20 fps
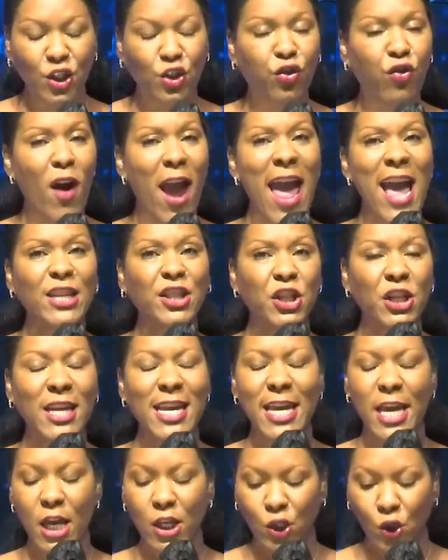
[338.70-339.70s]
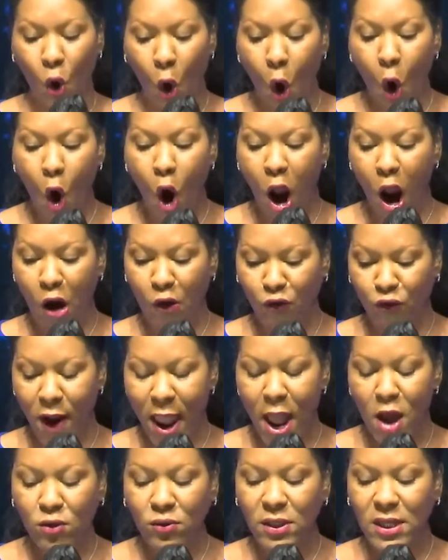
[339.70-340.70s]
Tragedy is all
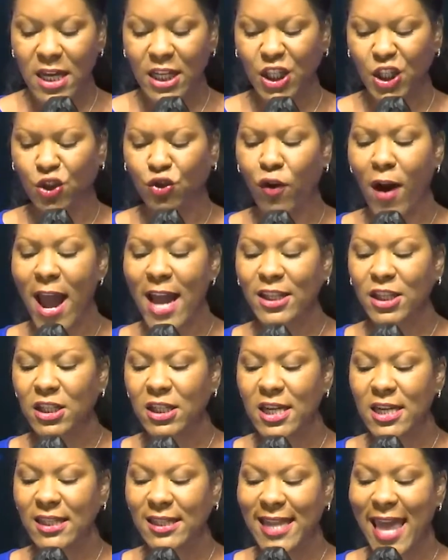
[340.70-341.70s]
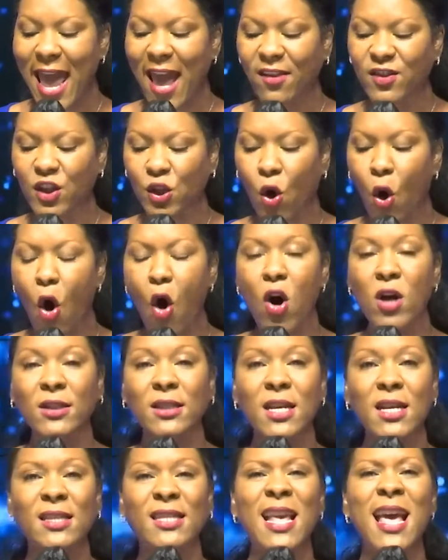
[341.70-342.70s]
around us. Tragedies that has
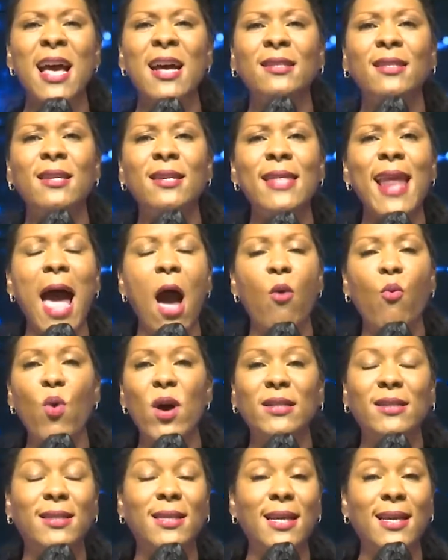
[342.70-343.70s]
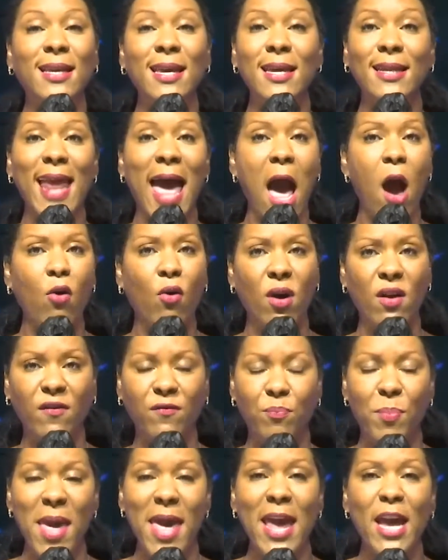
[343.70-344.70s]
caused us to not want to get out
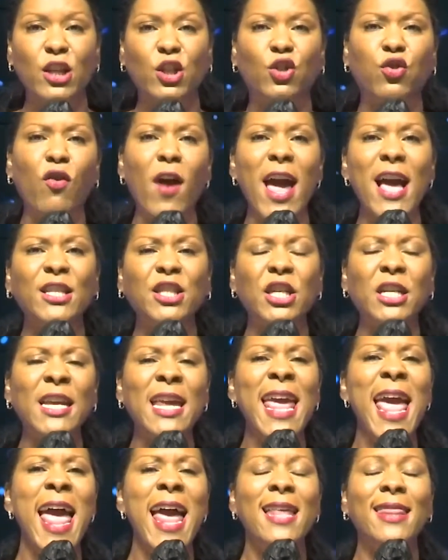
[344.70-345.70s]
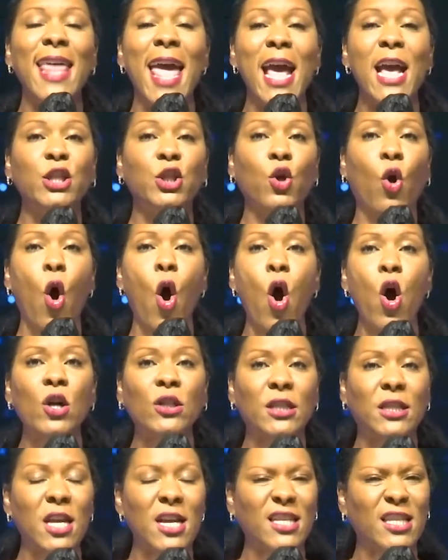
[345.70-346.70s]
of bed. Tragedy that has
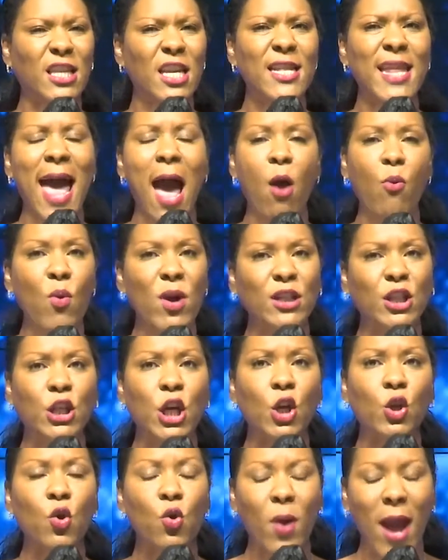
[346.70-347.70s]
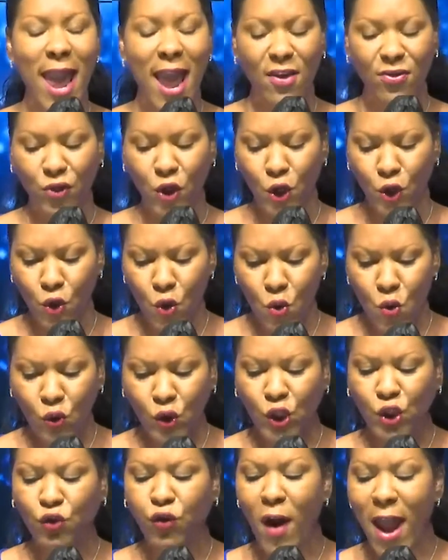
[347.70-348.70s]
caused us to not want to look at the
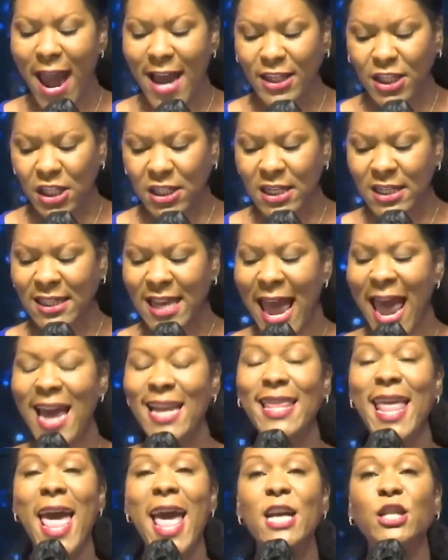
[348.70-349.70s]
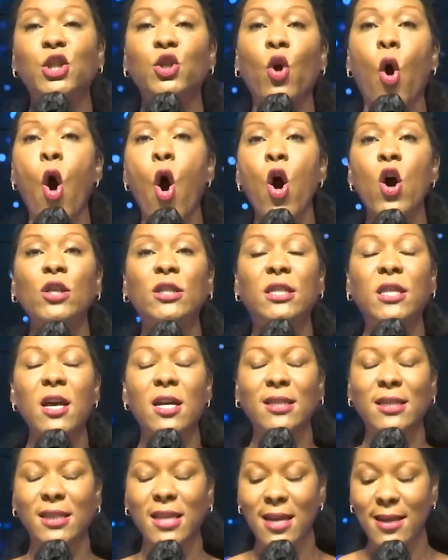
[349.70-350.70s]
news. Tragedies that has caused
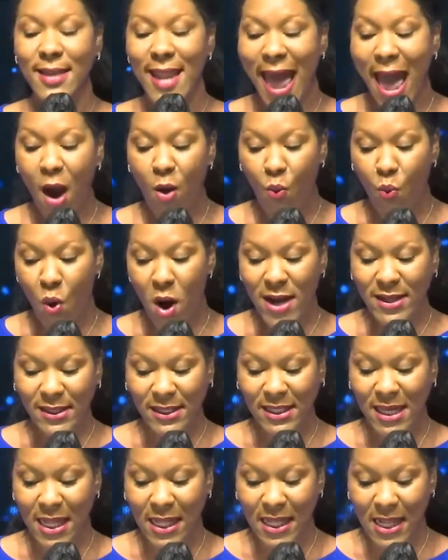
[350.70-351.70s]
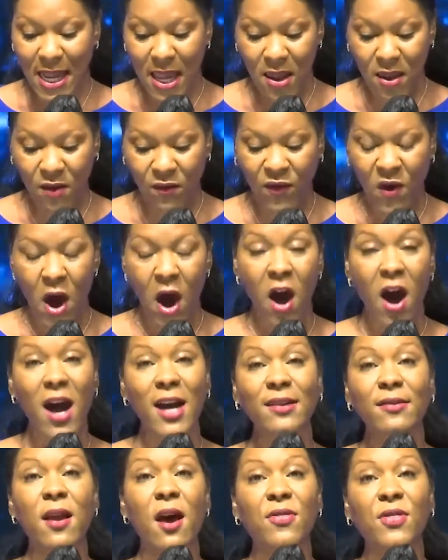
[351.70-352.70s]
us to not want to live
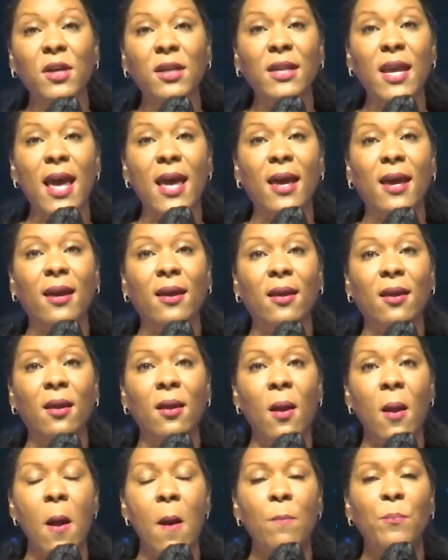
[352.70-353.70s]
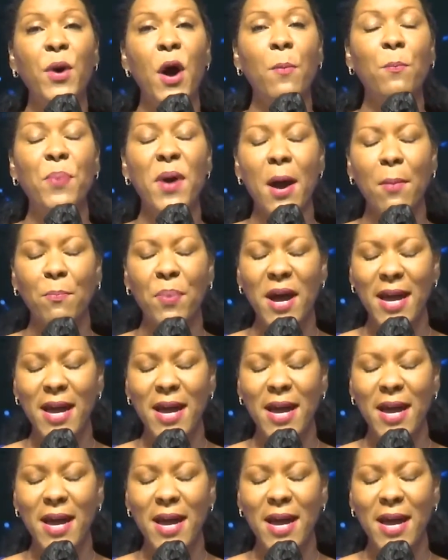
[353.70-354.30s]
another day. But